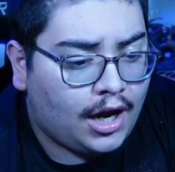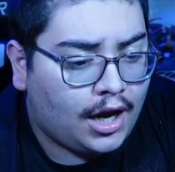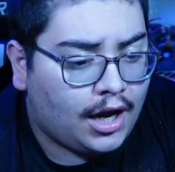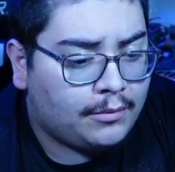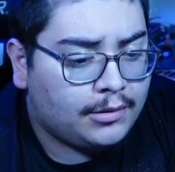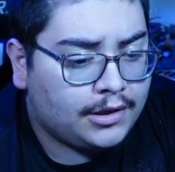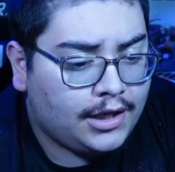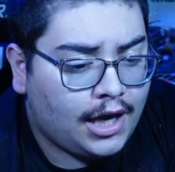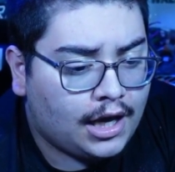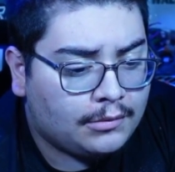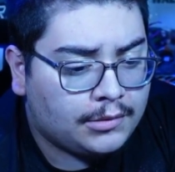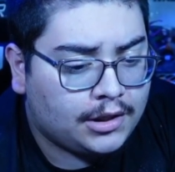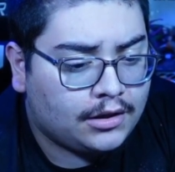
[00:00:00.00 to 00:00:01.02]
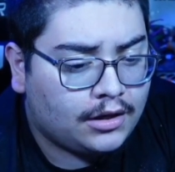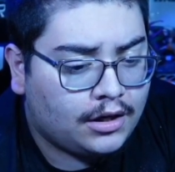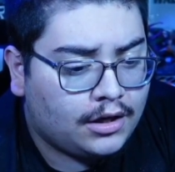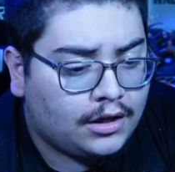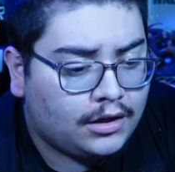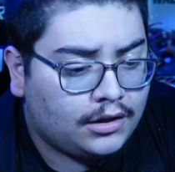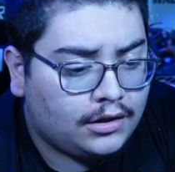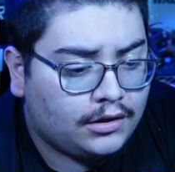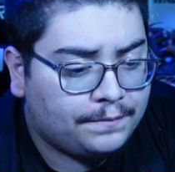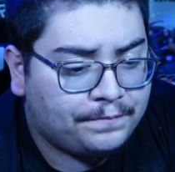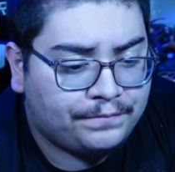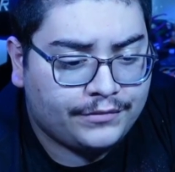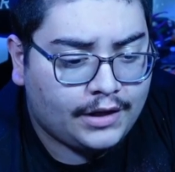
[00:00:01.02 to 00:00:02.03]
Uh, but yeah, I mean... Uh,
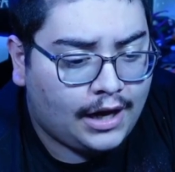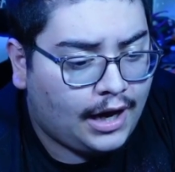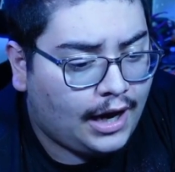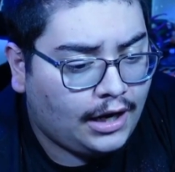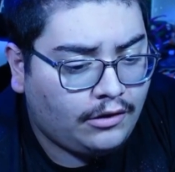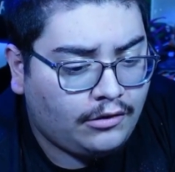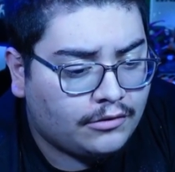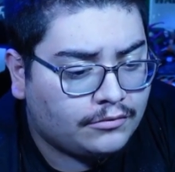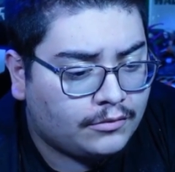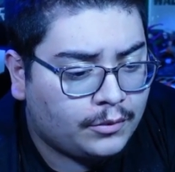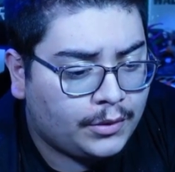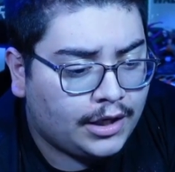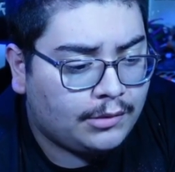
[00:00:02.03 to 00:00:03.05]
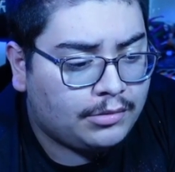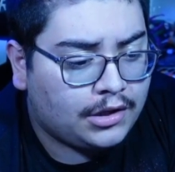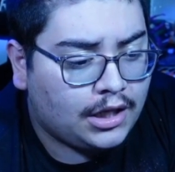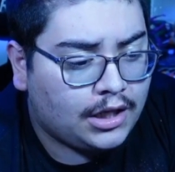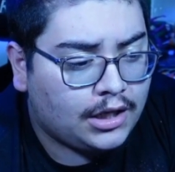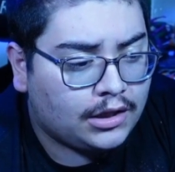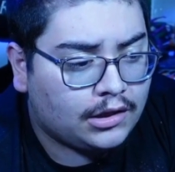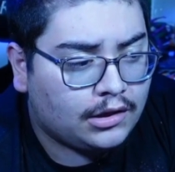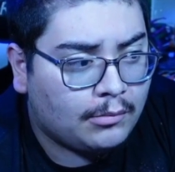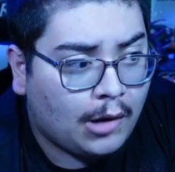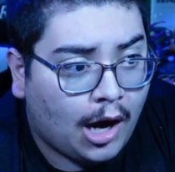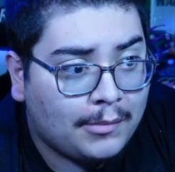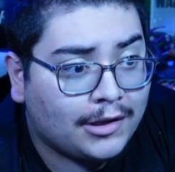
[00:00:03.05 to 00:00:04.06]
I don't know, we end up seeing
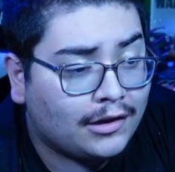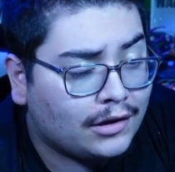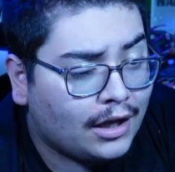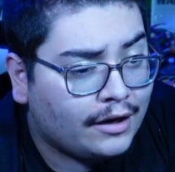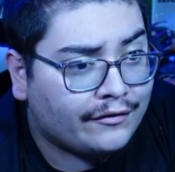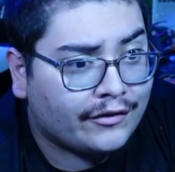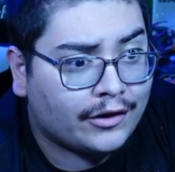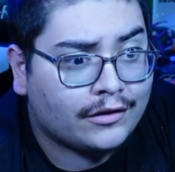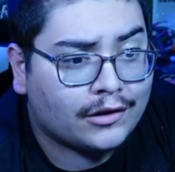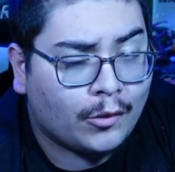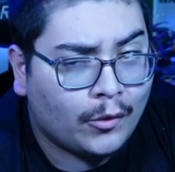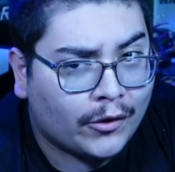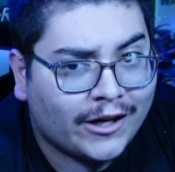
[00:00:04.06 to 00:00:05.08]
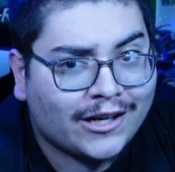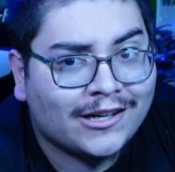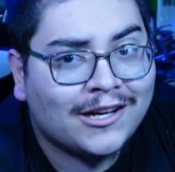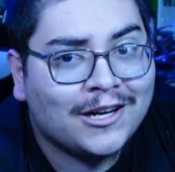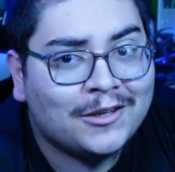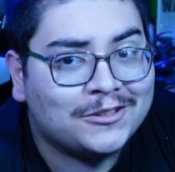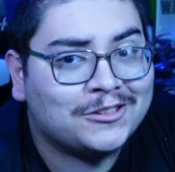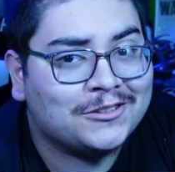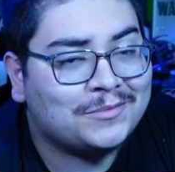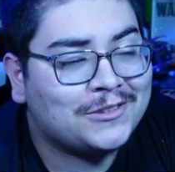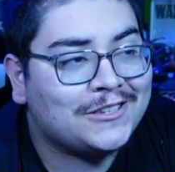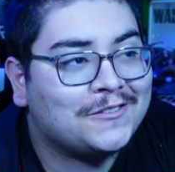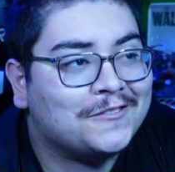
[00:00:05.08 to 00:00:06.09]
the mom and the son versus the orc, which
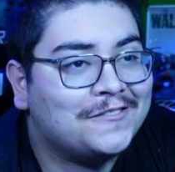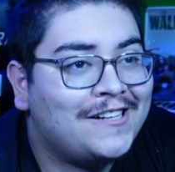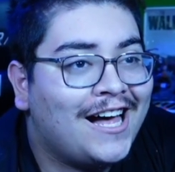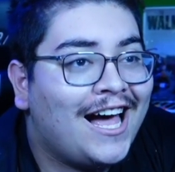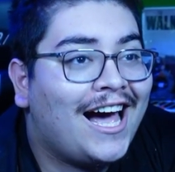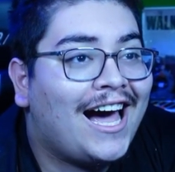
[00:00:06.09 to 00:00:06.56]
is pretty cool.